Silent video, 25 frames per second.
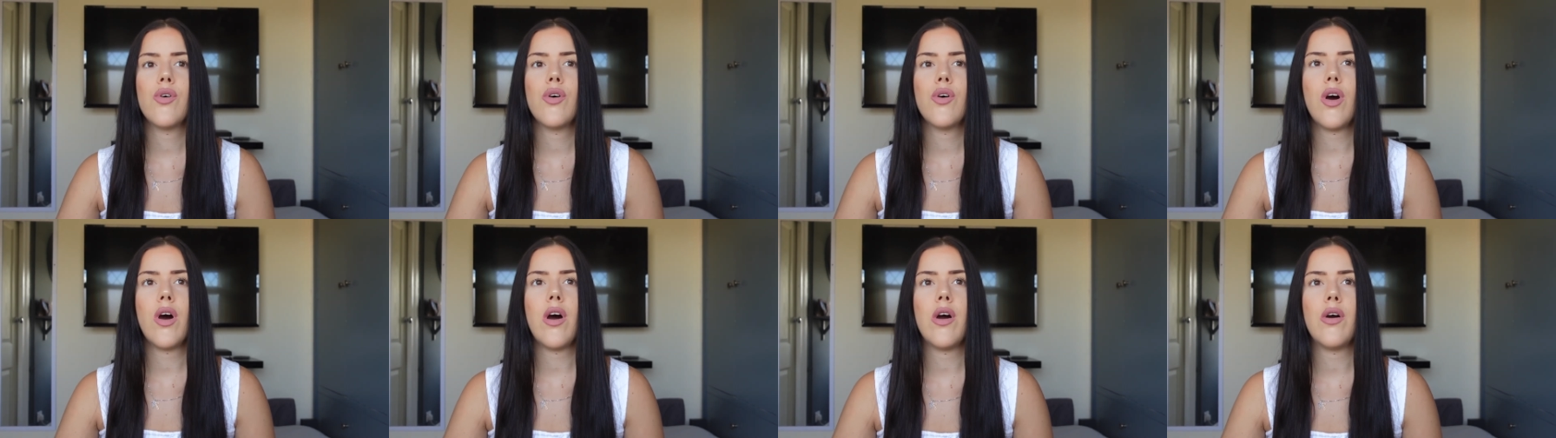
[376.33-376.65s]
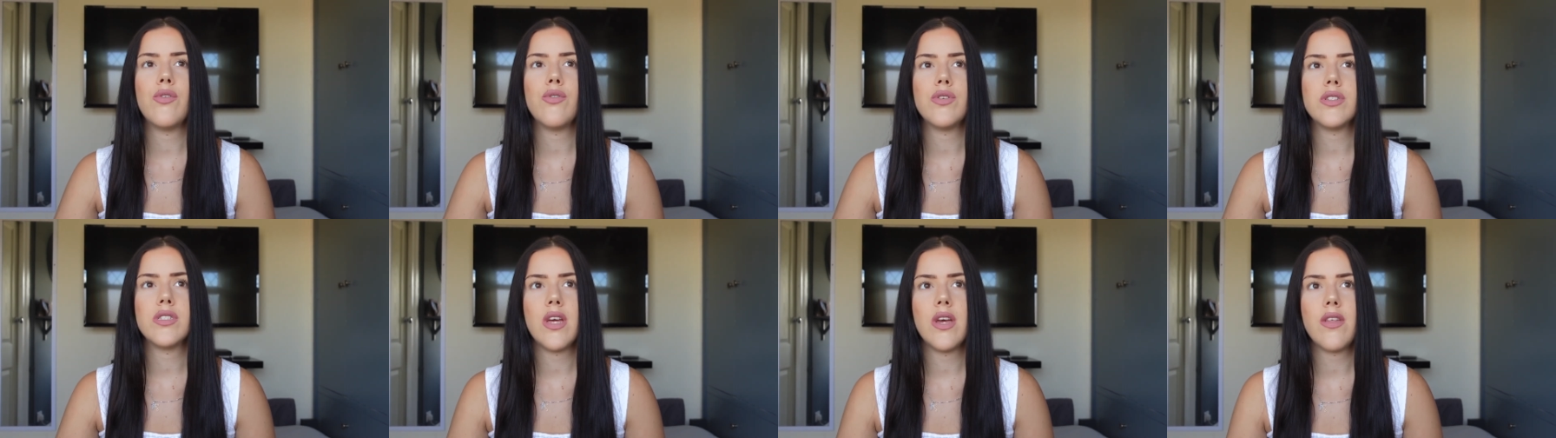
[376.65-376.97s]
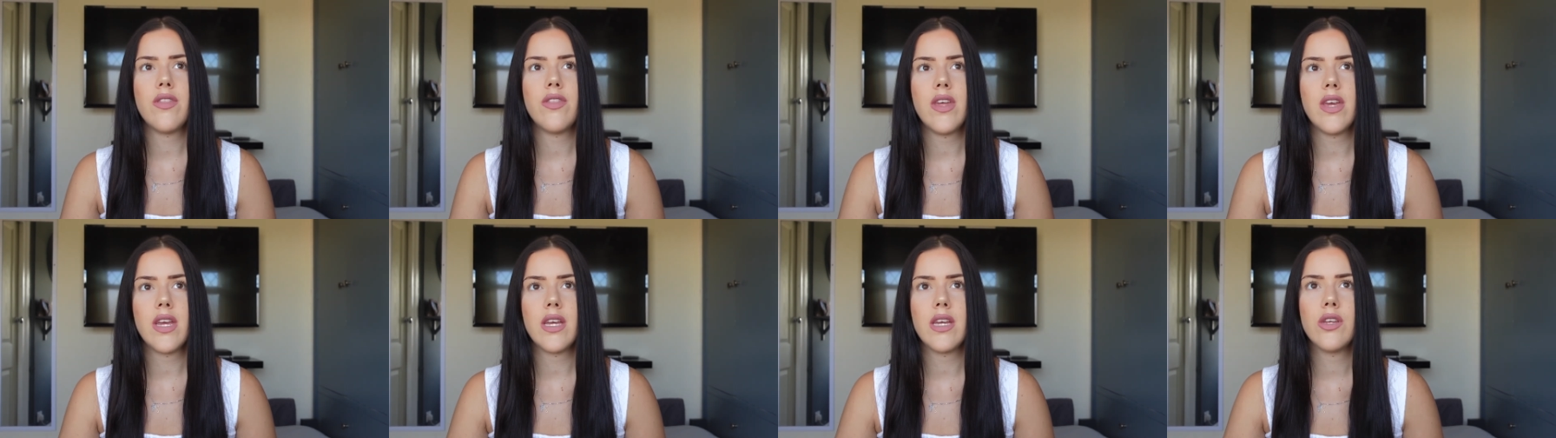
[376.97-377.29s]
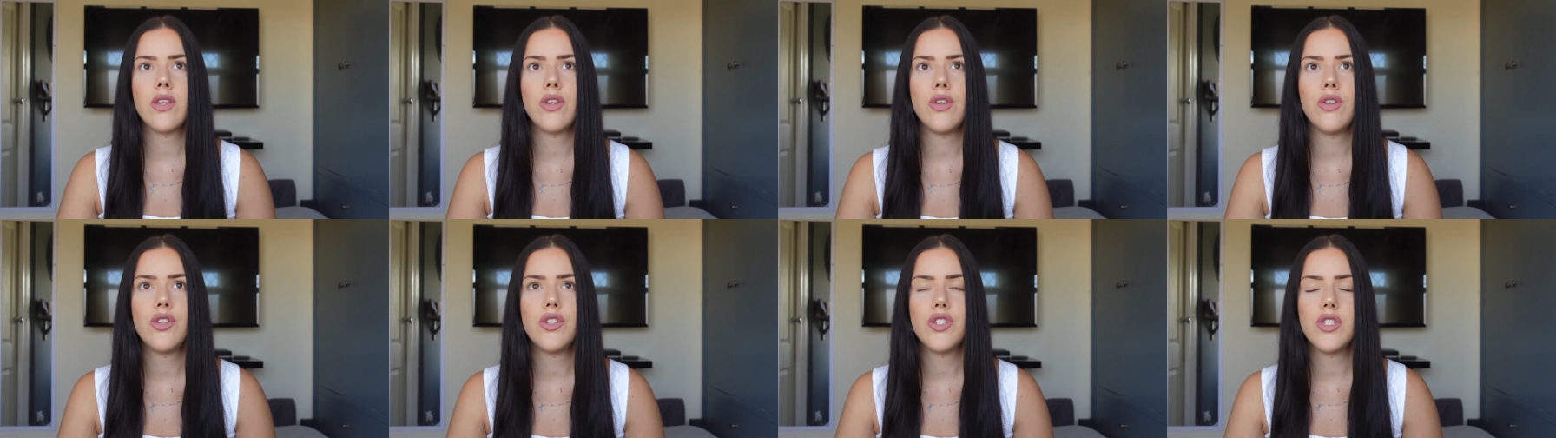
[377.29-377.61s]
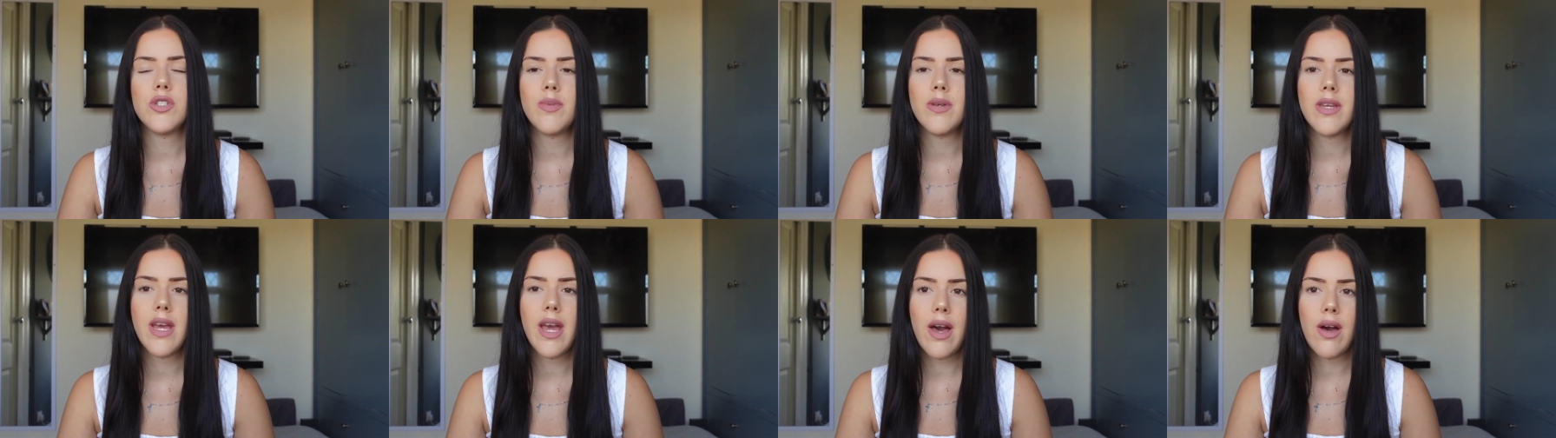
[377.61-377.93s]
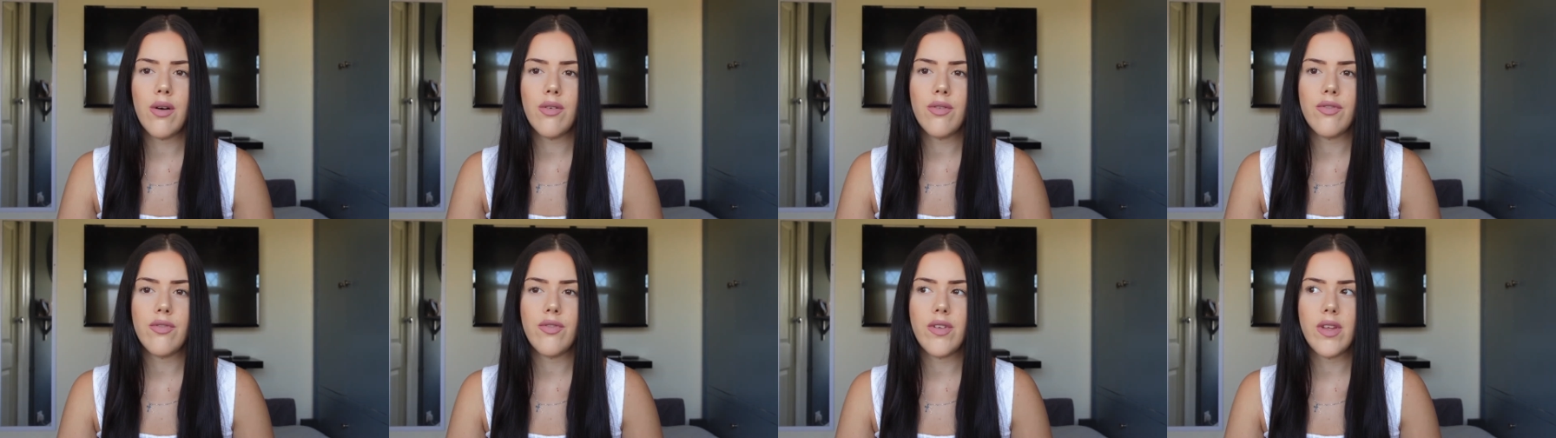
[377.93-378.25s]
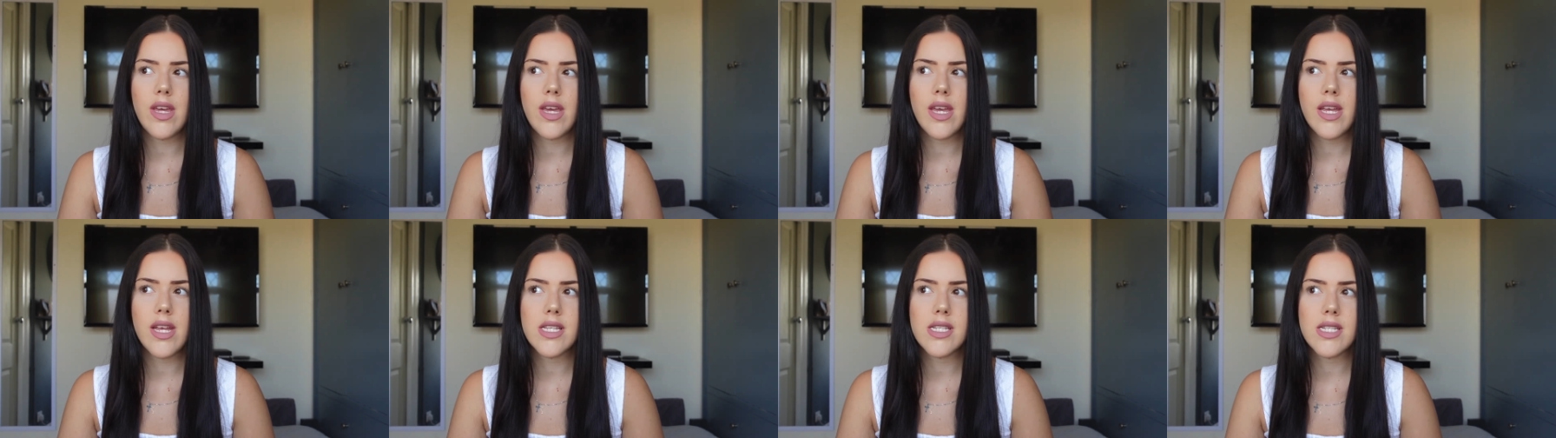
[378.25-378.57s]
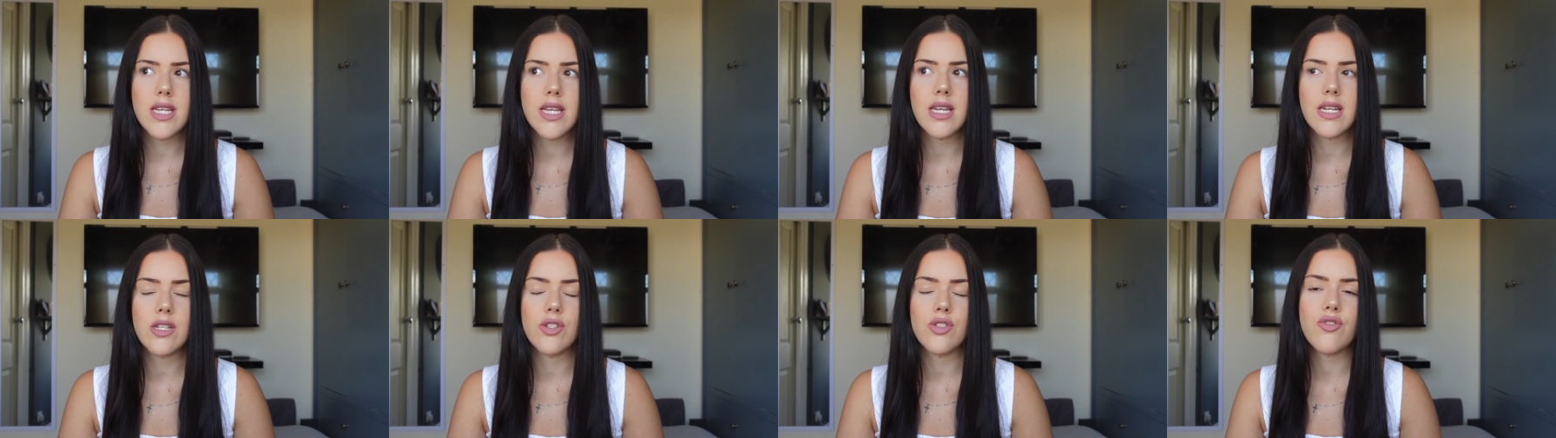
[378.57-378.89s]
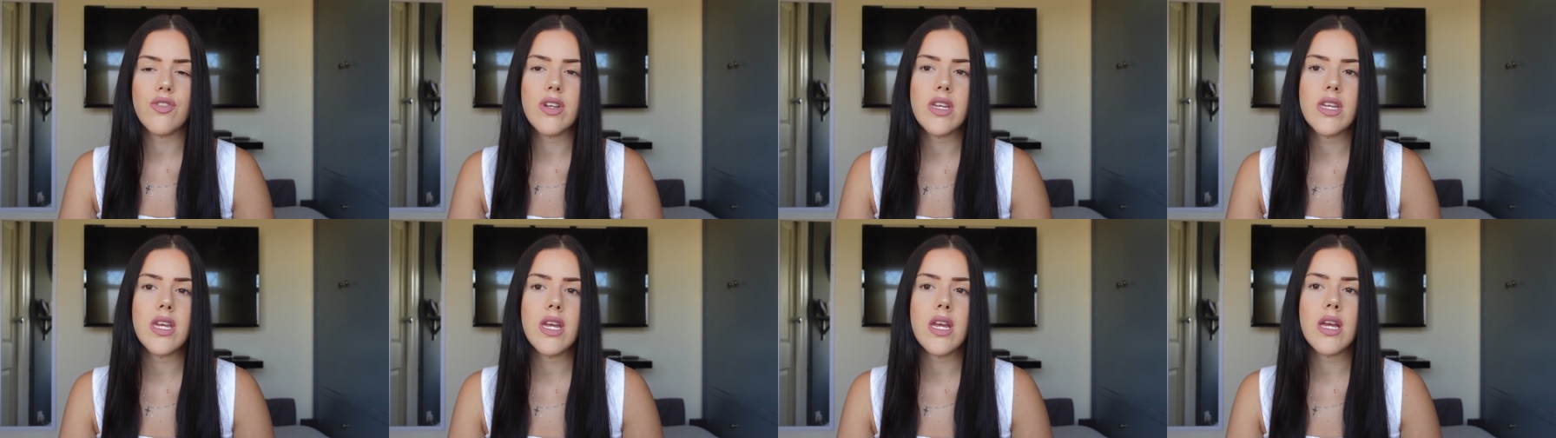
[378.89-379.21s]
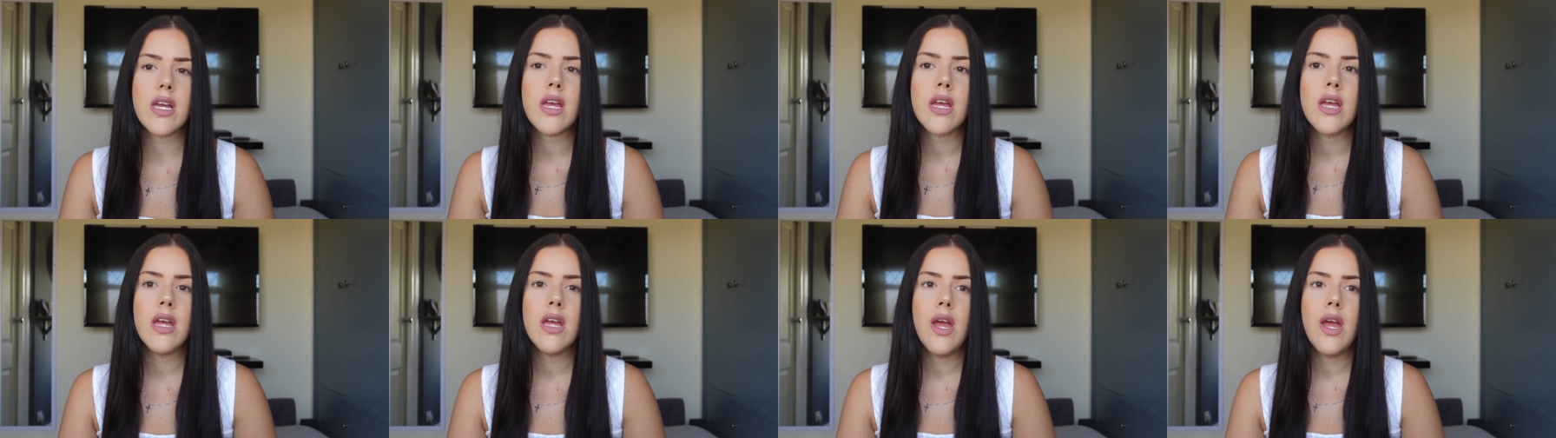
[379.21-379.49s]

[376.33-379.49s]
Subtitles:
I also think you should be healthy eating and drinking.